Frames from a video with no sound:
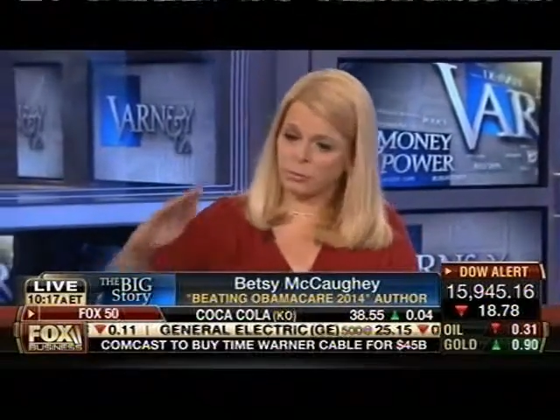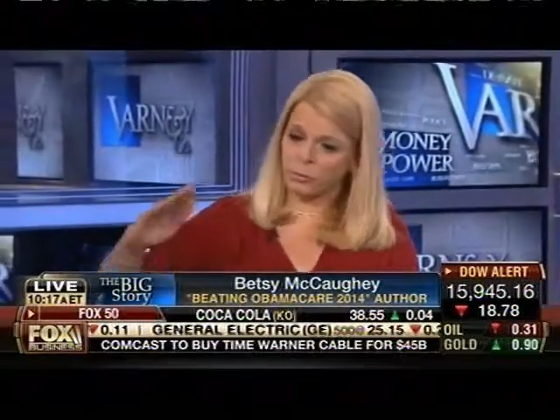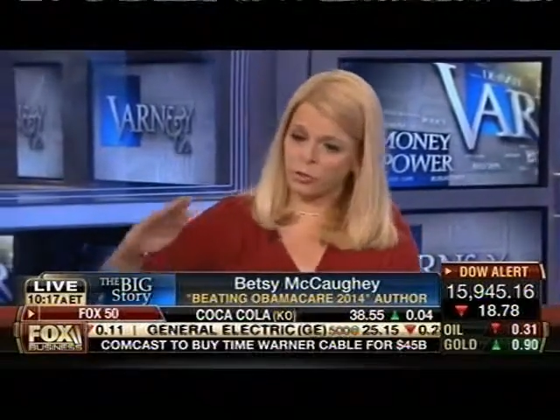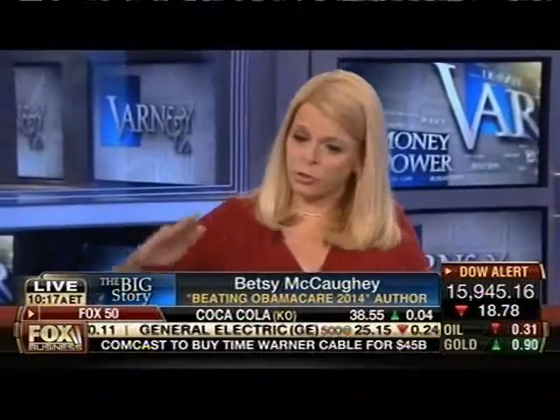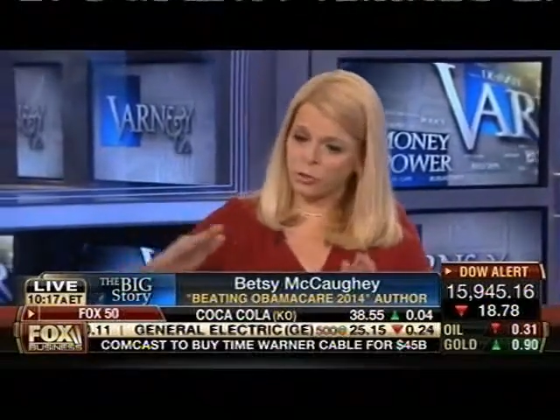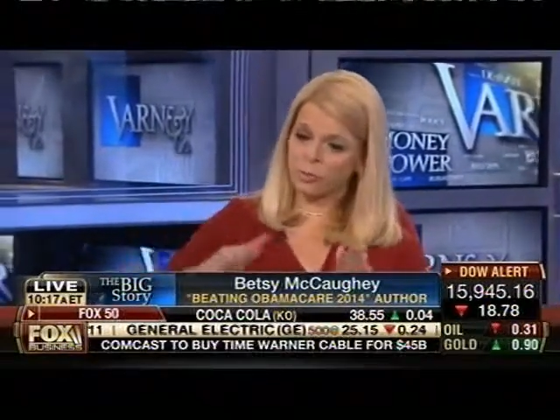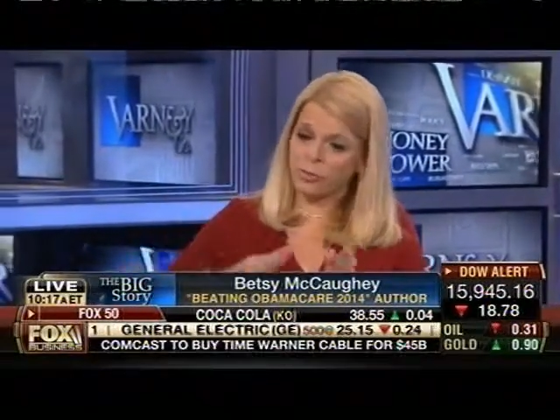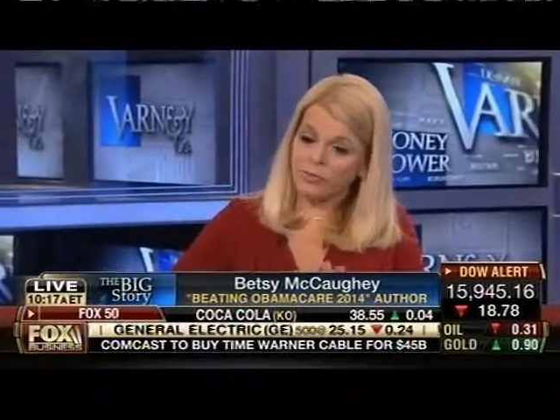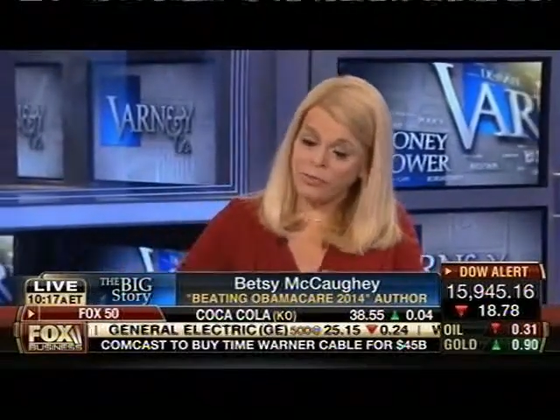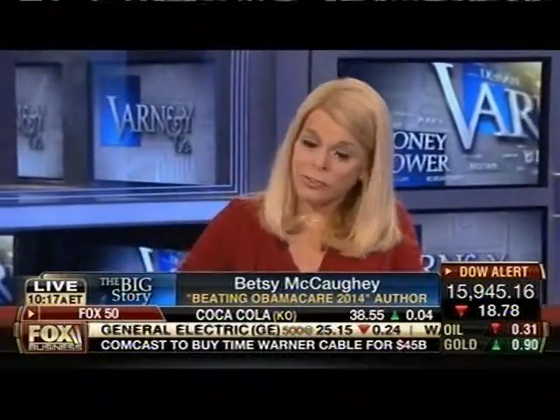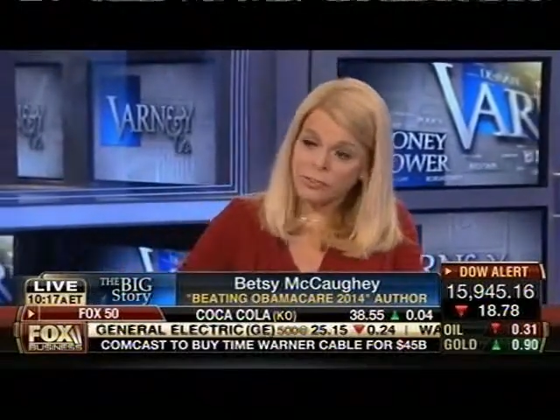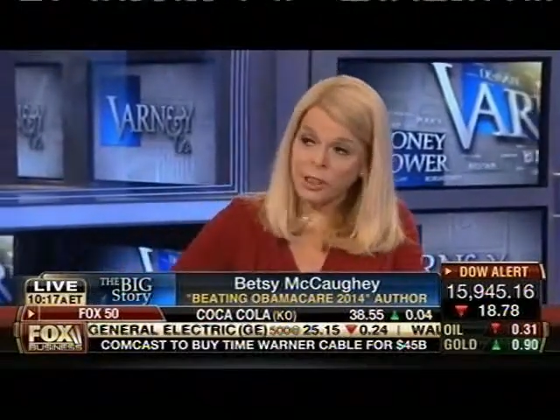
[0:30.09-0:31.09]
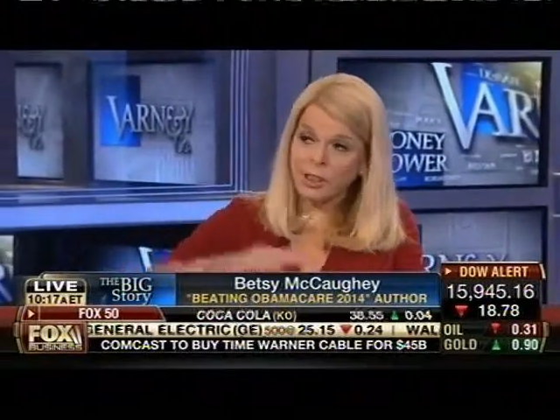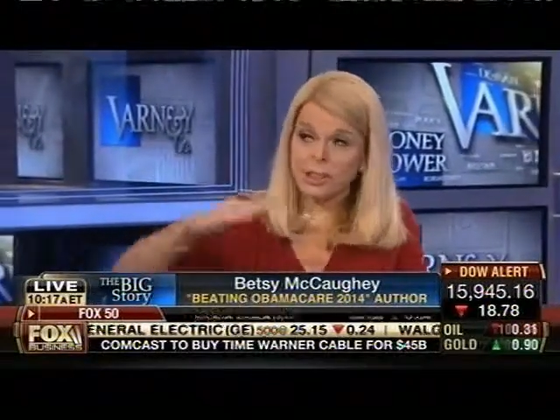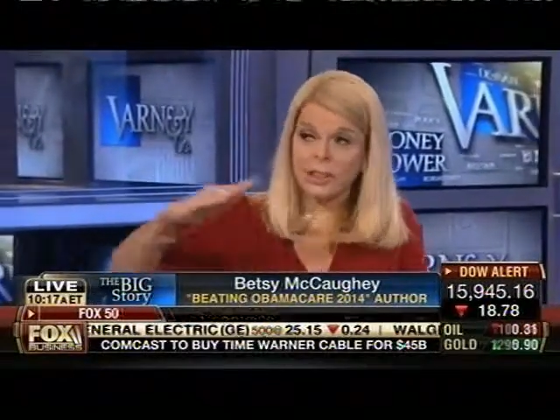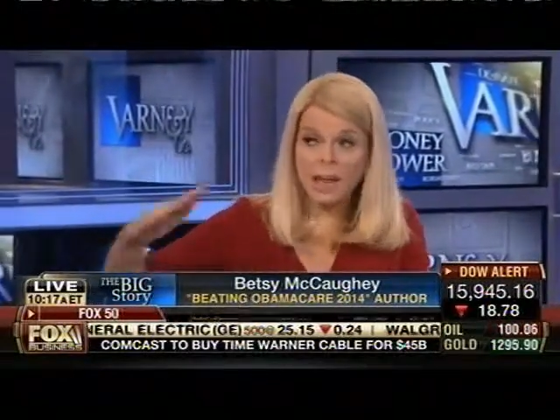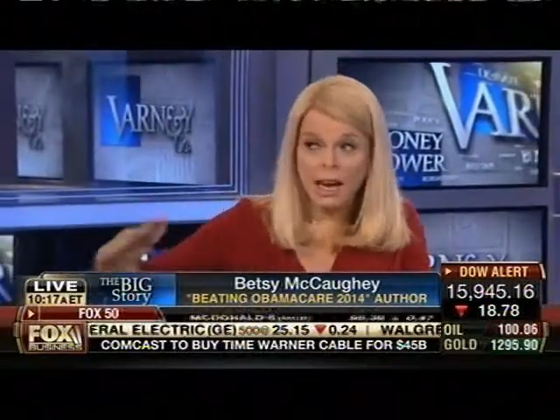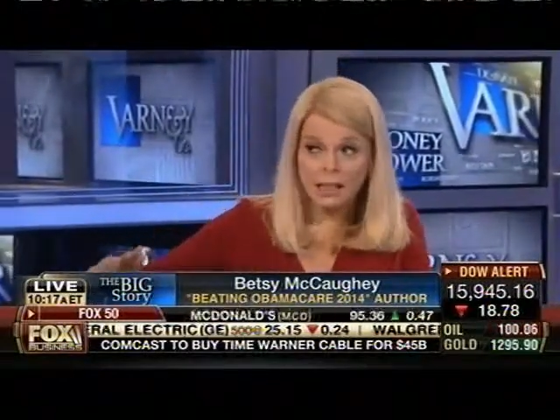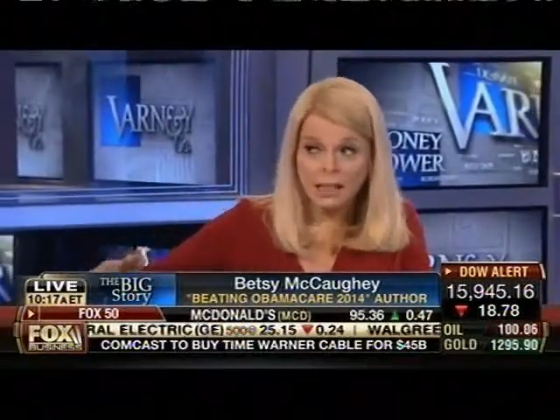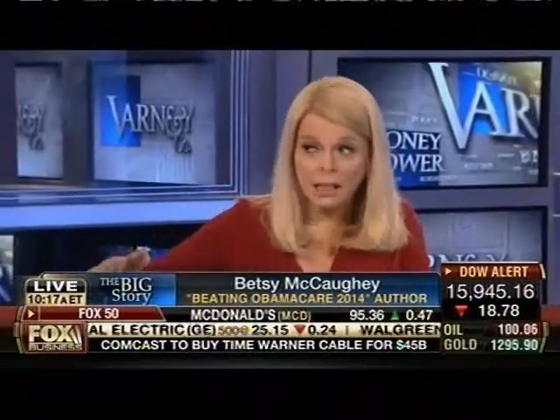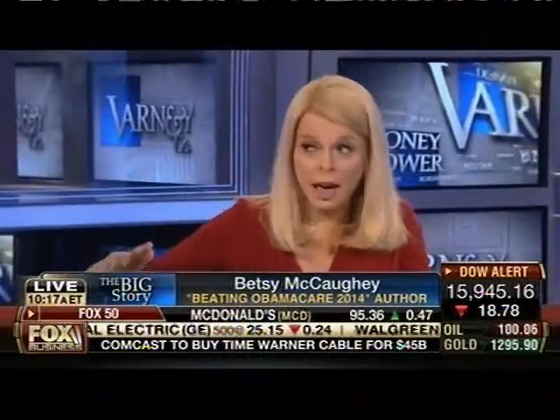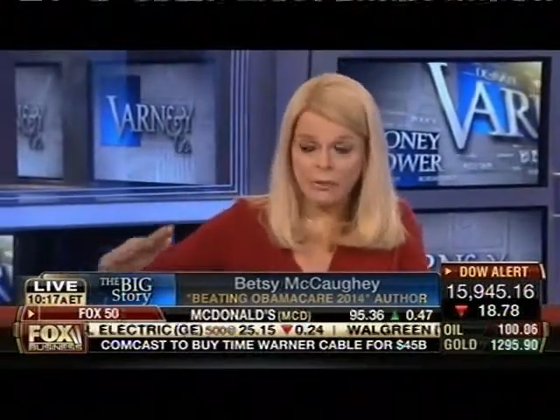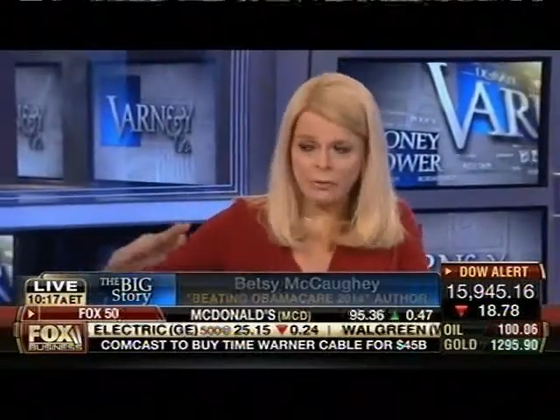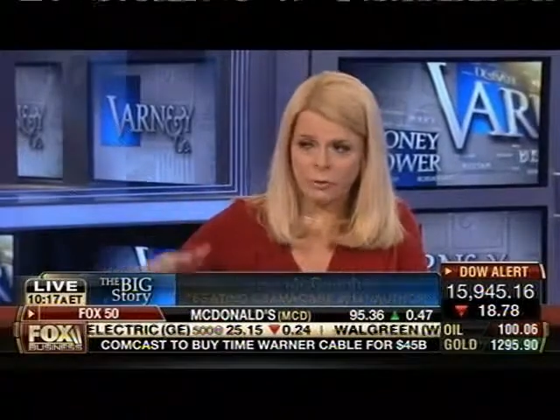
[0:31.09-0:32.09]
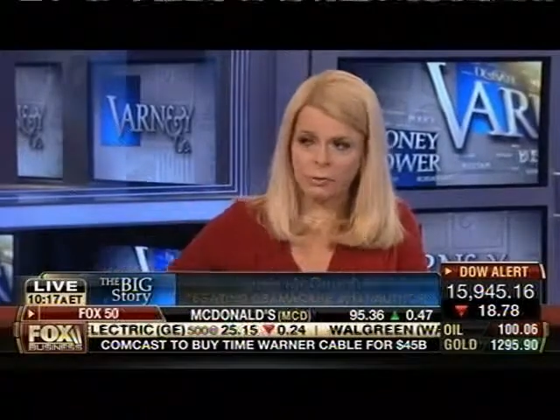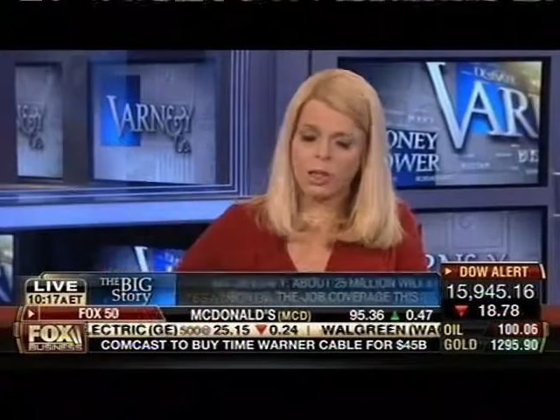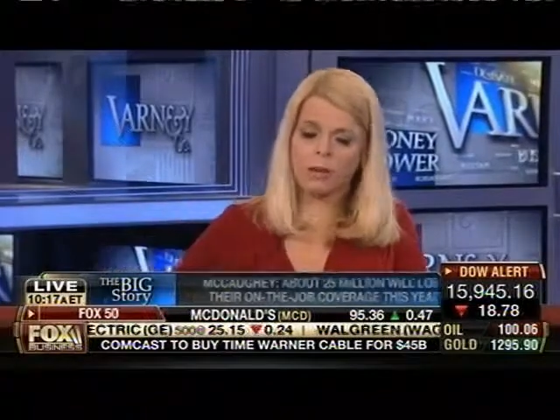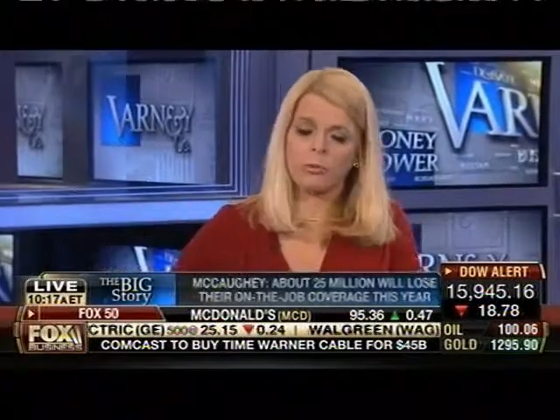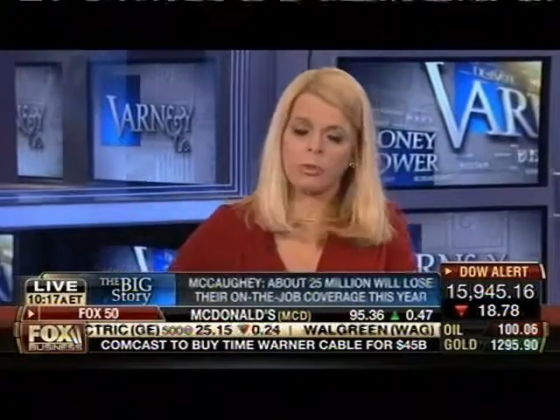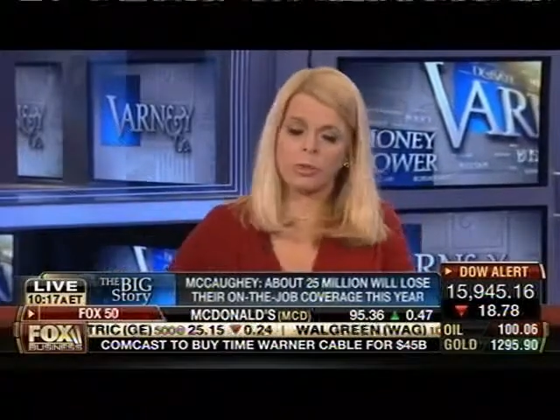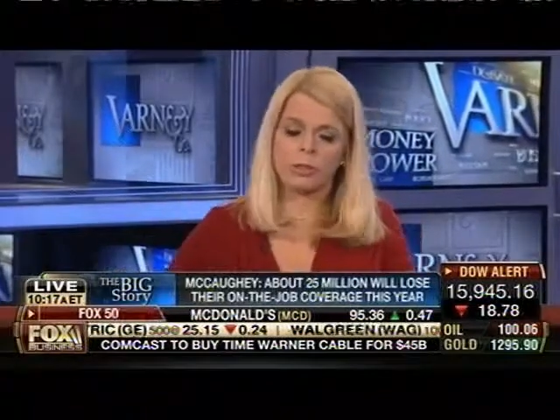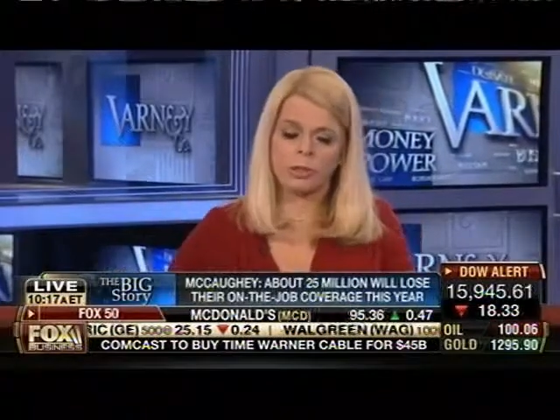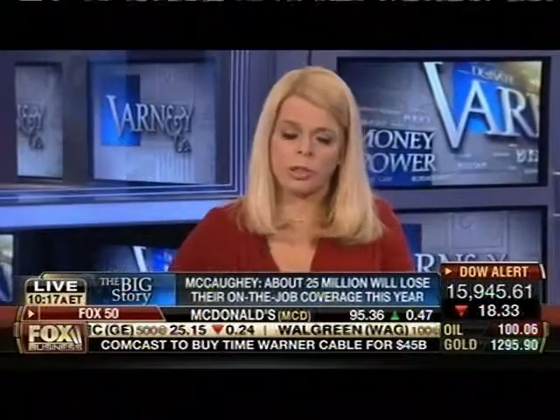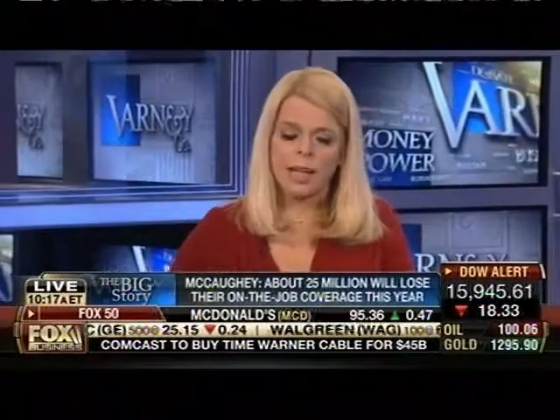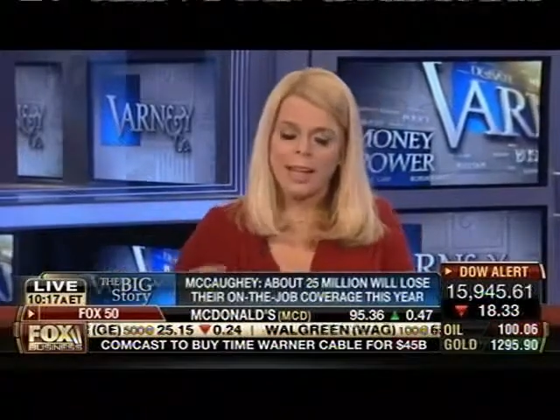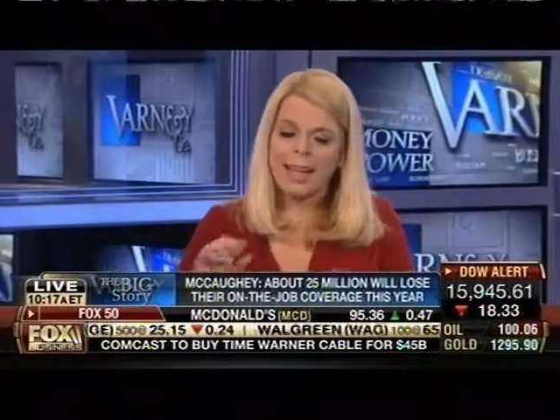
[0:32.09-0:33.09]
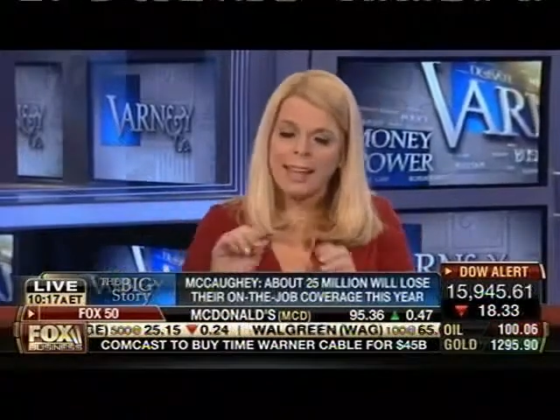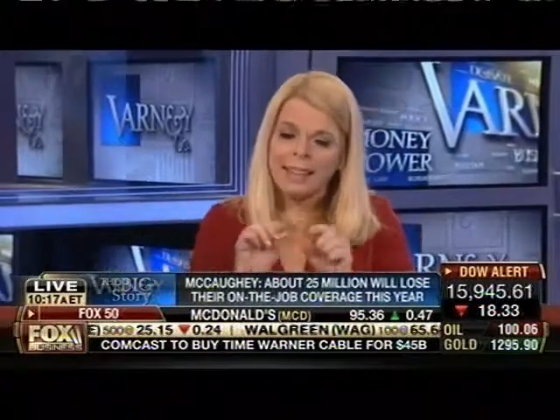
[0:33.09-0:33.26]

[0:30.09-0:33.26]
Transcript: employers with 50 to 99 full-time workers